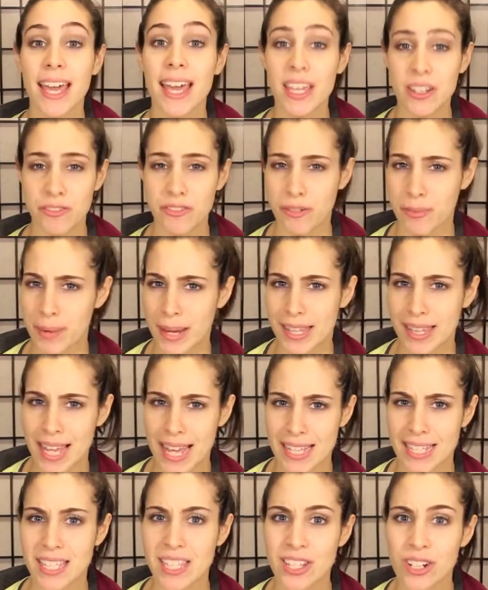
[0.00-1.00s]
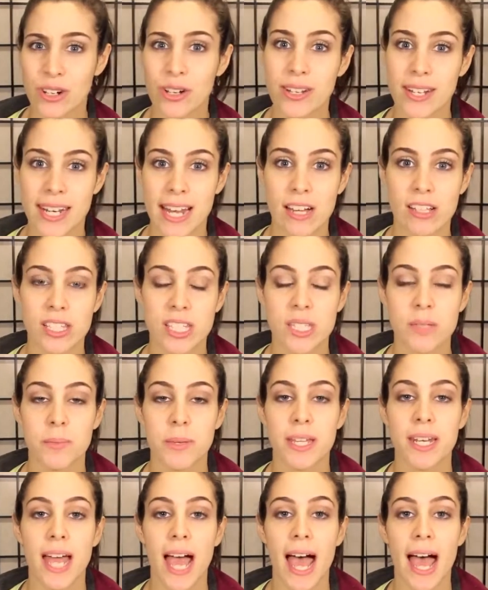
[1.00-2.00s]
And for my last little
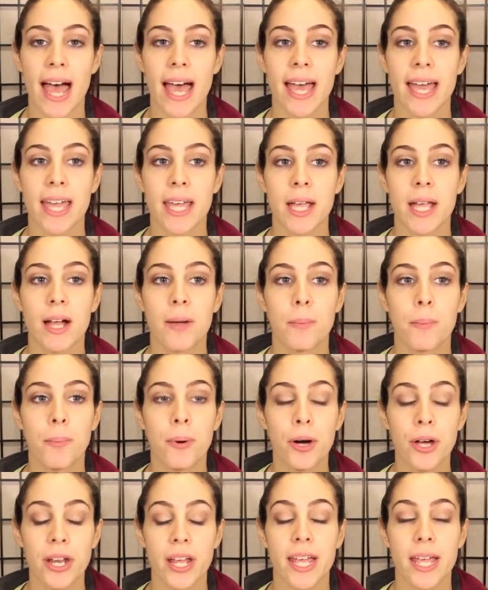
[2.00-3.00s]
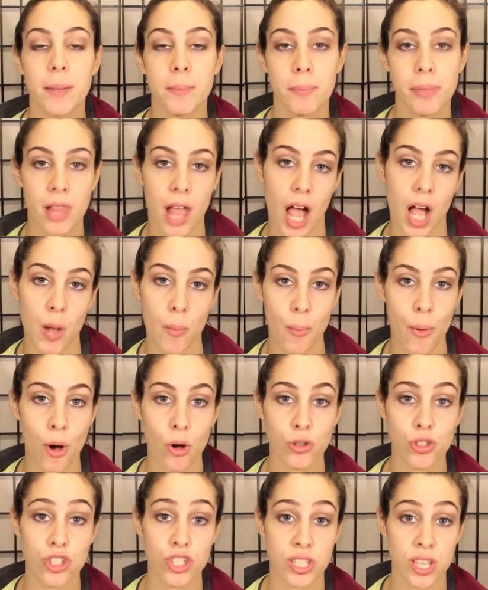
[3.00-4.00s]
announcement, I put a blog
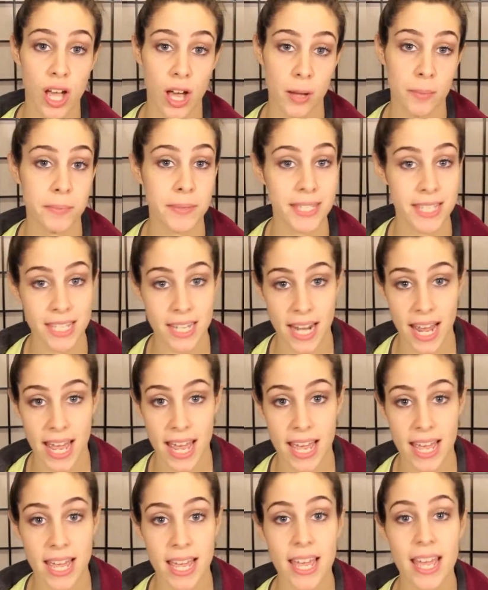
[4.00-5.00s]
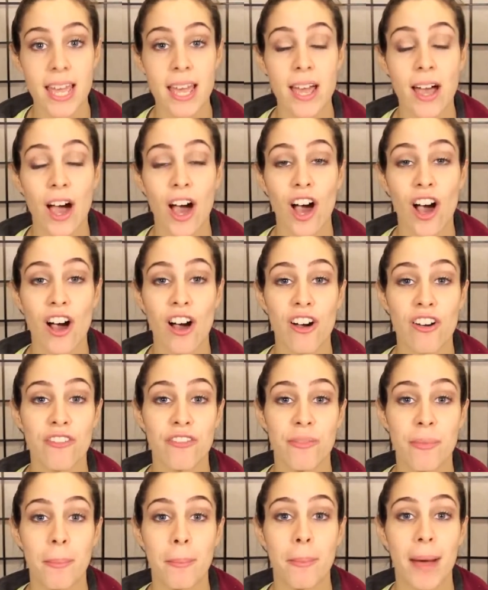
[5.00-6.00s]
post up today
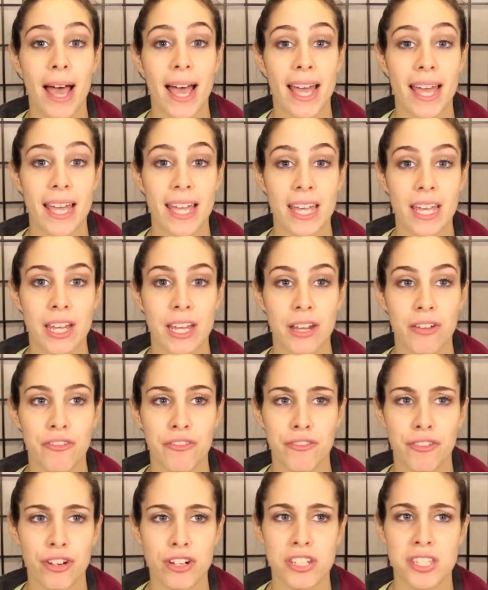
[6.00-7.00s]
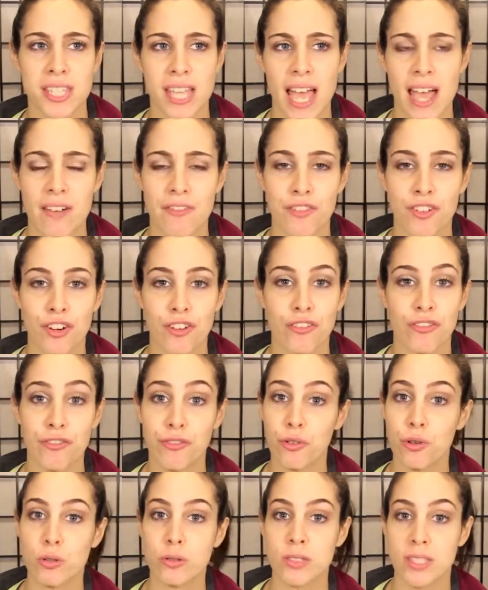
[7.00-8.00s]
of my first ever
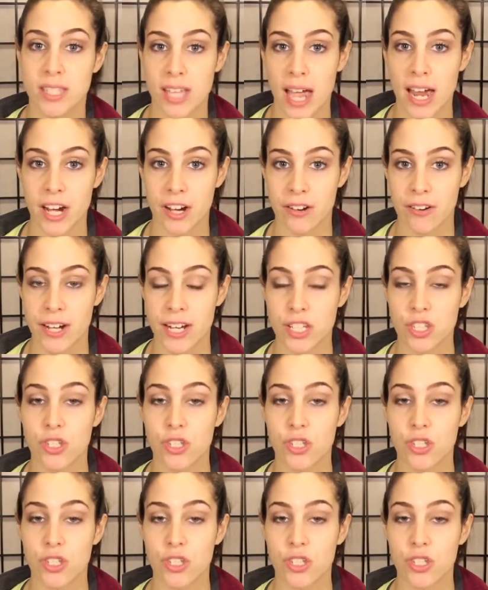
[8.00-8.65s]
food diary.